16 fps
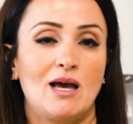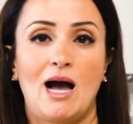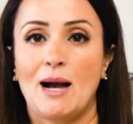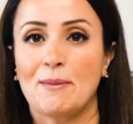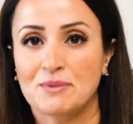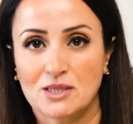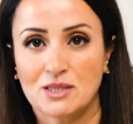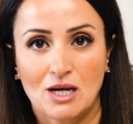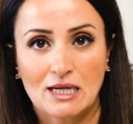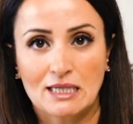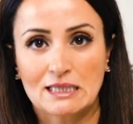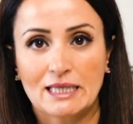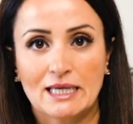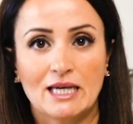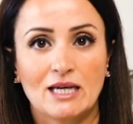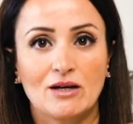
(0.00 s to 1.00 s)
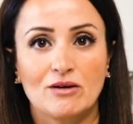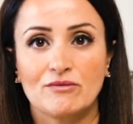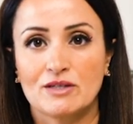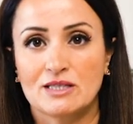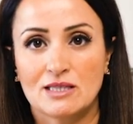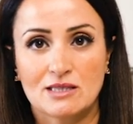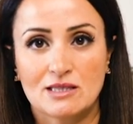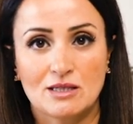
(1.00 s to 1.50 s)
upcycling of
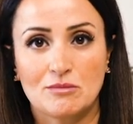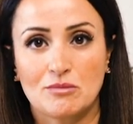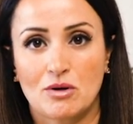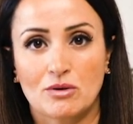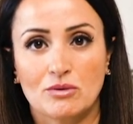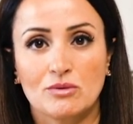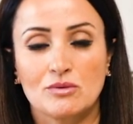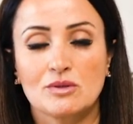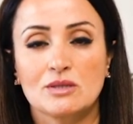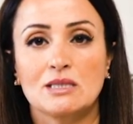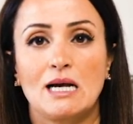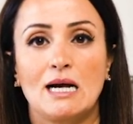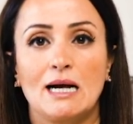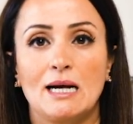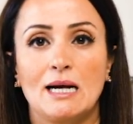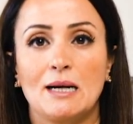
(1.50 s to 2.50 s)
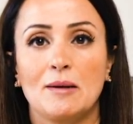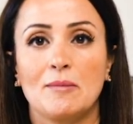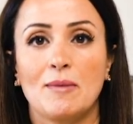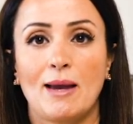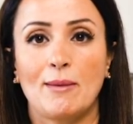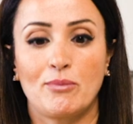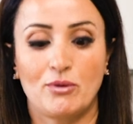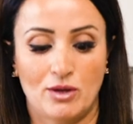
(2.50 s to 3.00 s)
existing bottles
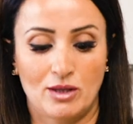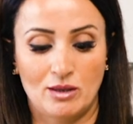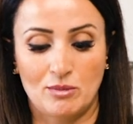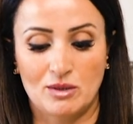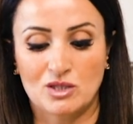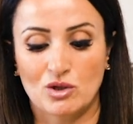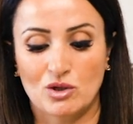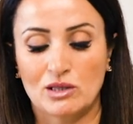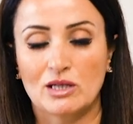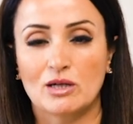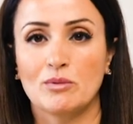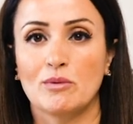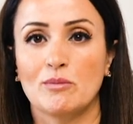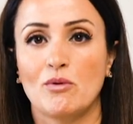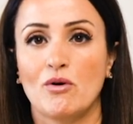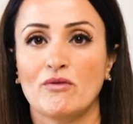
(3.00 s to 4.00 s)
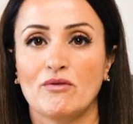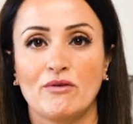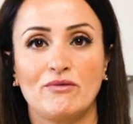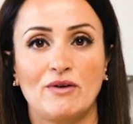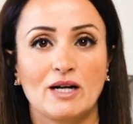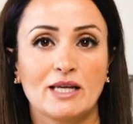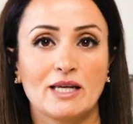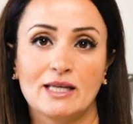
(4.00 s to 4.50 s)
and putting them into a little bit more of a
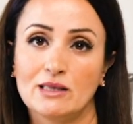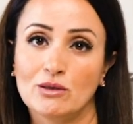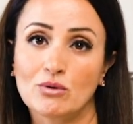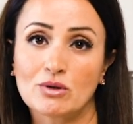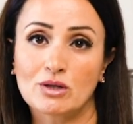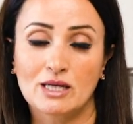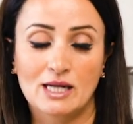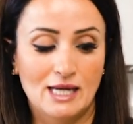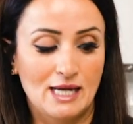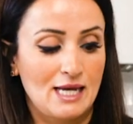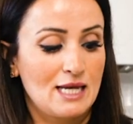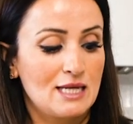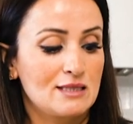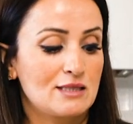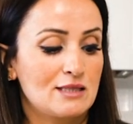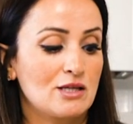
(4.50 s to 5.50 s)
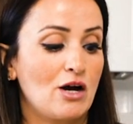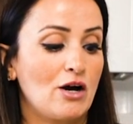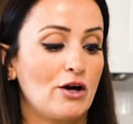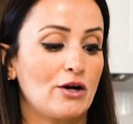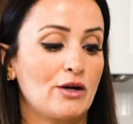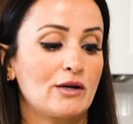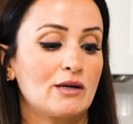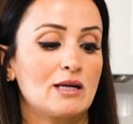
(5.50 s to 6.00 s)
funky look.
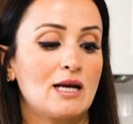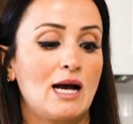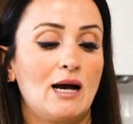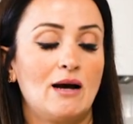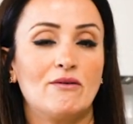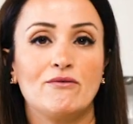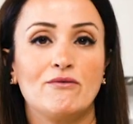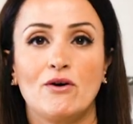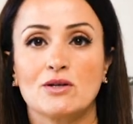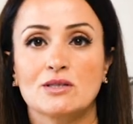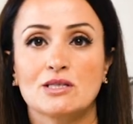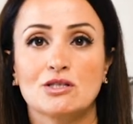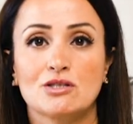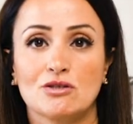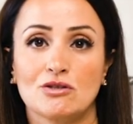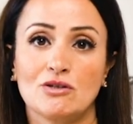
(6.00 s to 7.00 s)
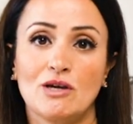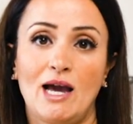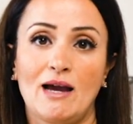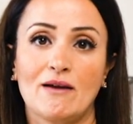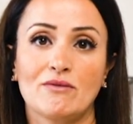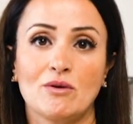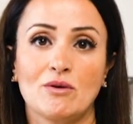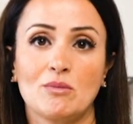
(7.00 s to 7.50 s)
So Voss do
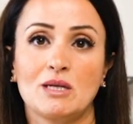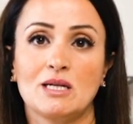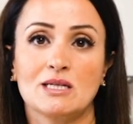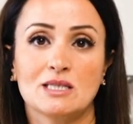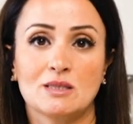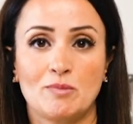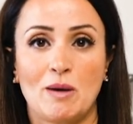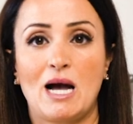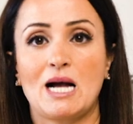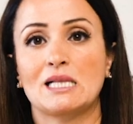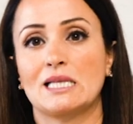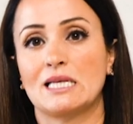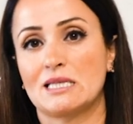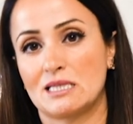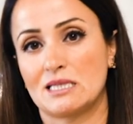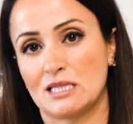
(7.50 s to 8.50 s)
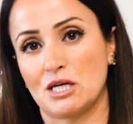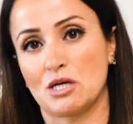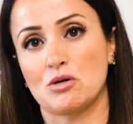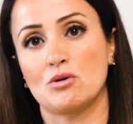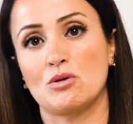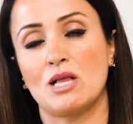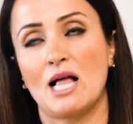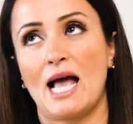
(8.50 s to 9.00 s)
have them in a sparkling
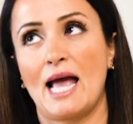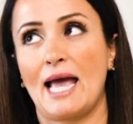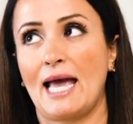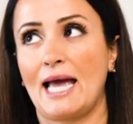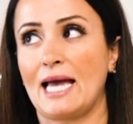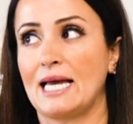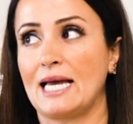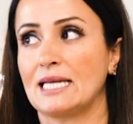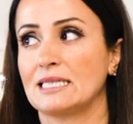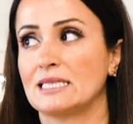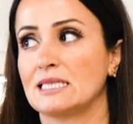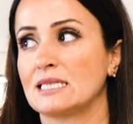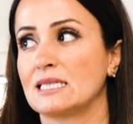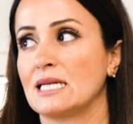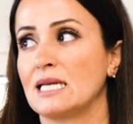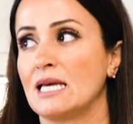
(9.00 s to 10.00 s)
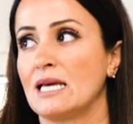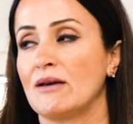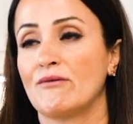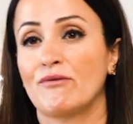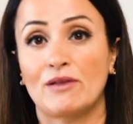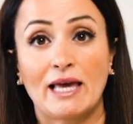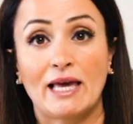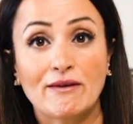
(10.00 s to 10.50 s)
steel and
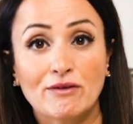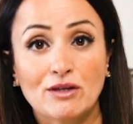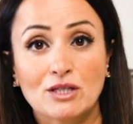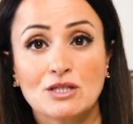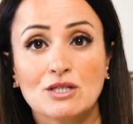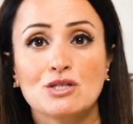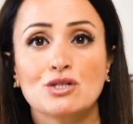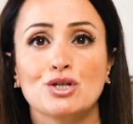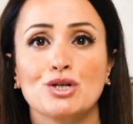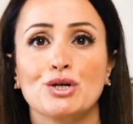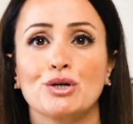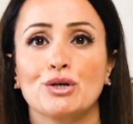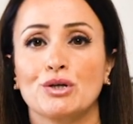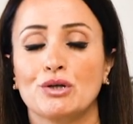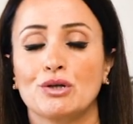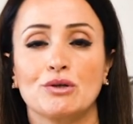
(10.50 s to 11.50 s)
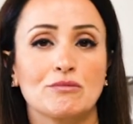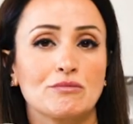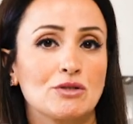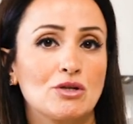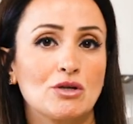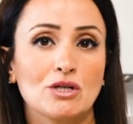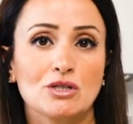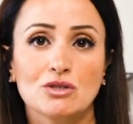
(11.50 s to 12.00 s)
flavored, so
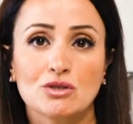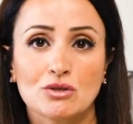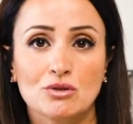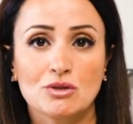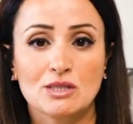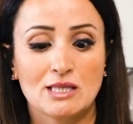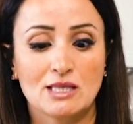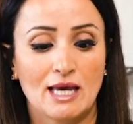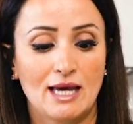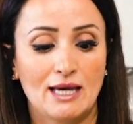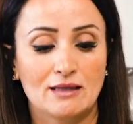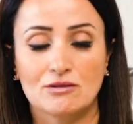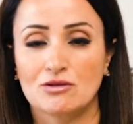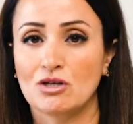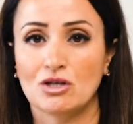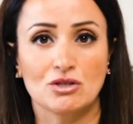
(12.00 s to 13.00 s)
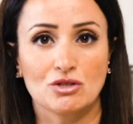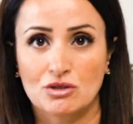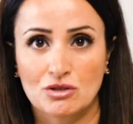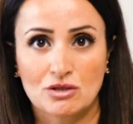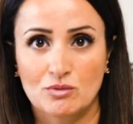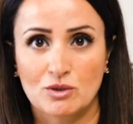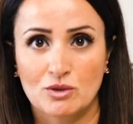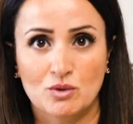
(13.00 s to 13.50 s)
you can choose that. You can
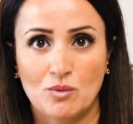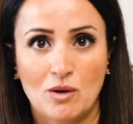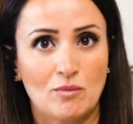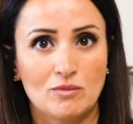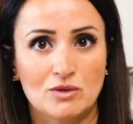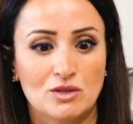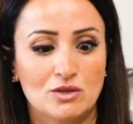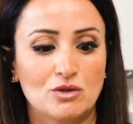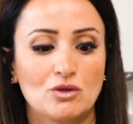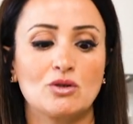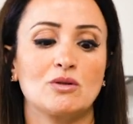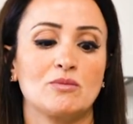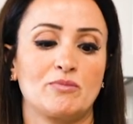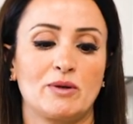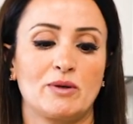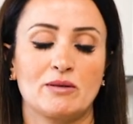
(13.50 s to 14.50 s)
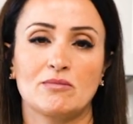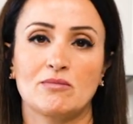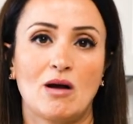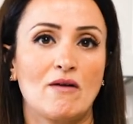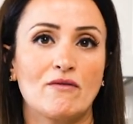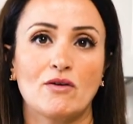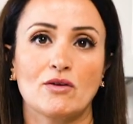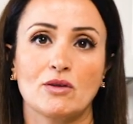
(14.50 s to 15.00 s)
choose which one would suit, but
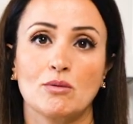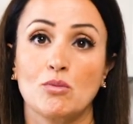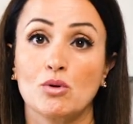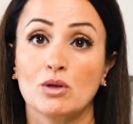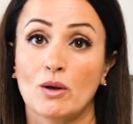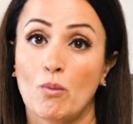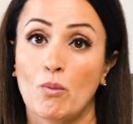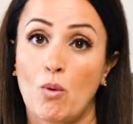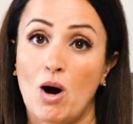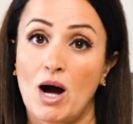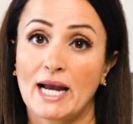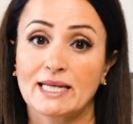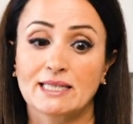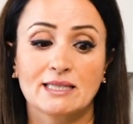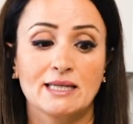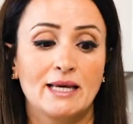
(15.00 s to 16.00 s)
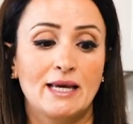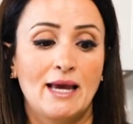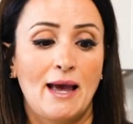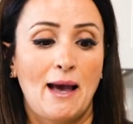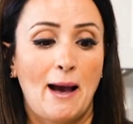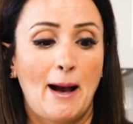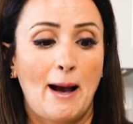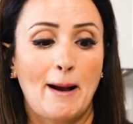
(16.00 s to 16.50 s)
I've got them all in white
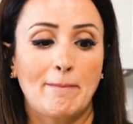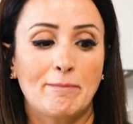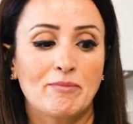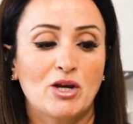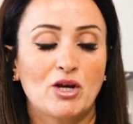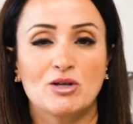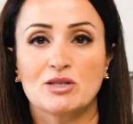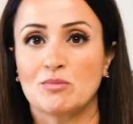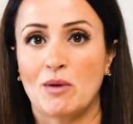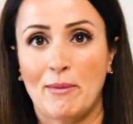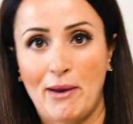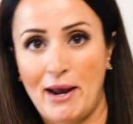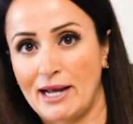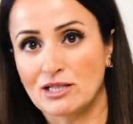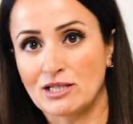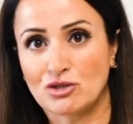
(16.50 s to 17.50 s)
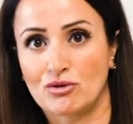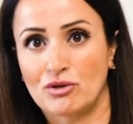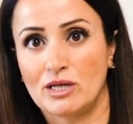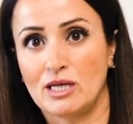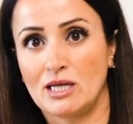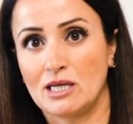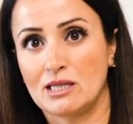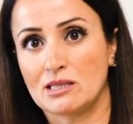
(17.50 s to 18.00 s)
because my
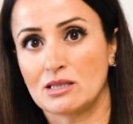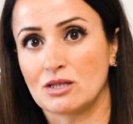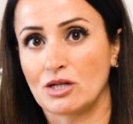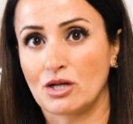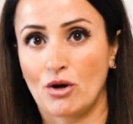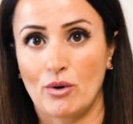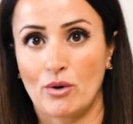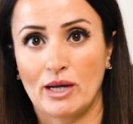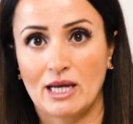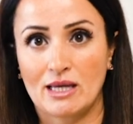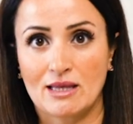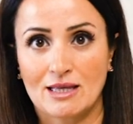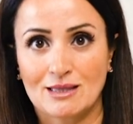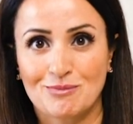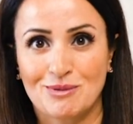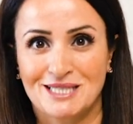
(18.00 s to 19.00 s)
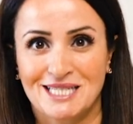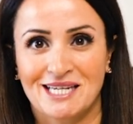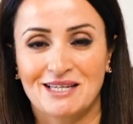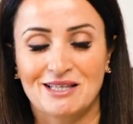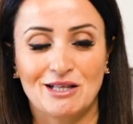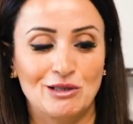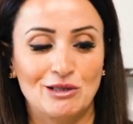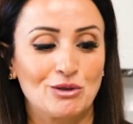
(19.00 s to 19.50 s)
pantry is sort of going in that
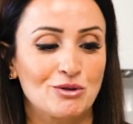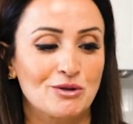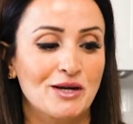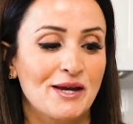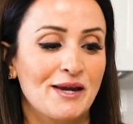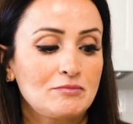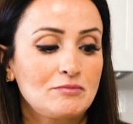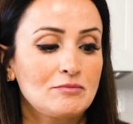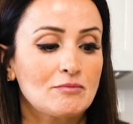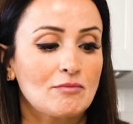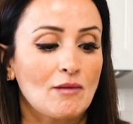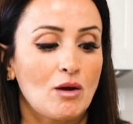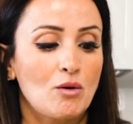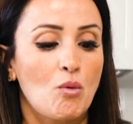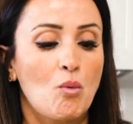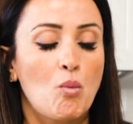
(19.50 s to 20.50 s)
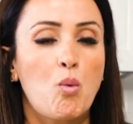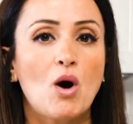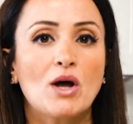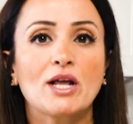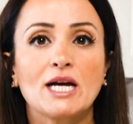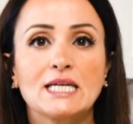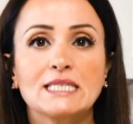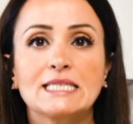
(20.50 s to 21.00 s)
particular look.
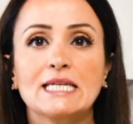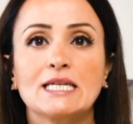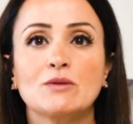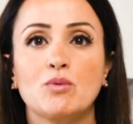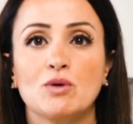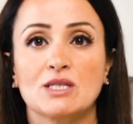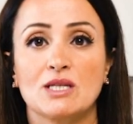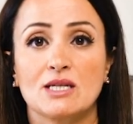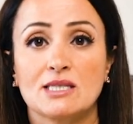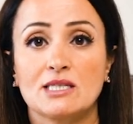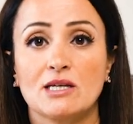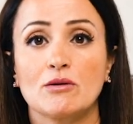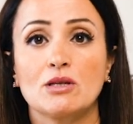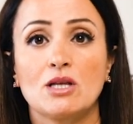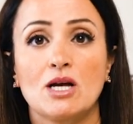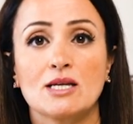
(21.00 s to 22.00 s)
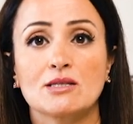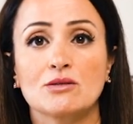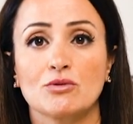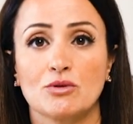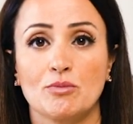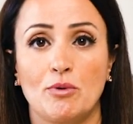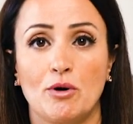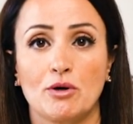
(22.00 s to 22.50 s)
What I did was I sterilized
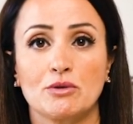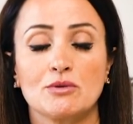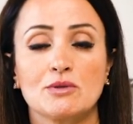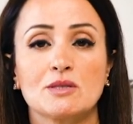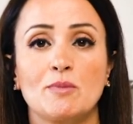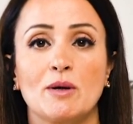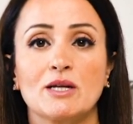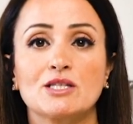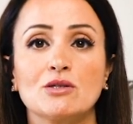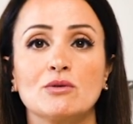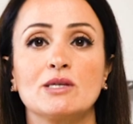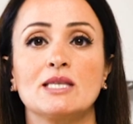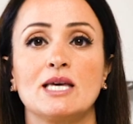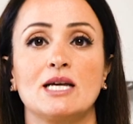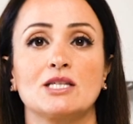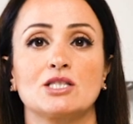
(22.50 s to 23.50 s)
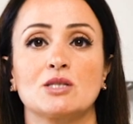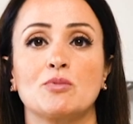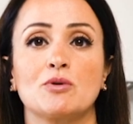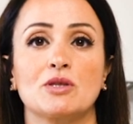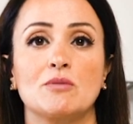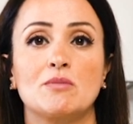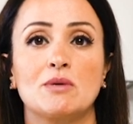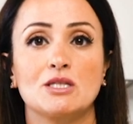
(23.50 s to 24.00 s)
all the bottles. By doing that, just
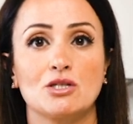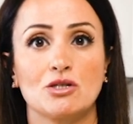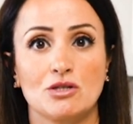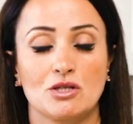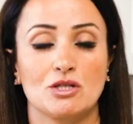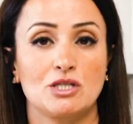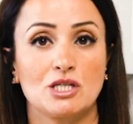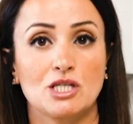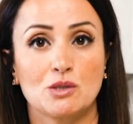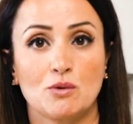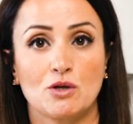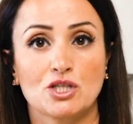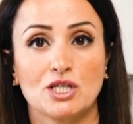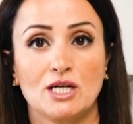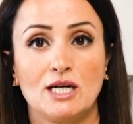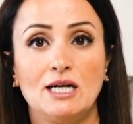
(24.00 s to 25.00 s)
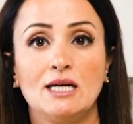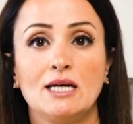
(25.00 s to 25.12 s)
put them into the dishwasher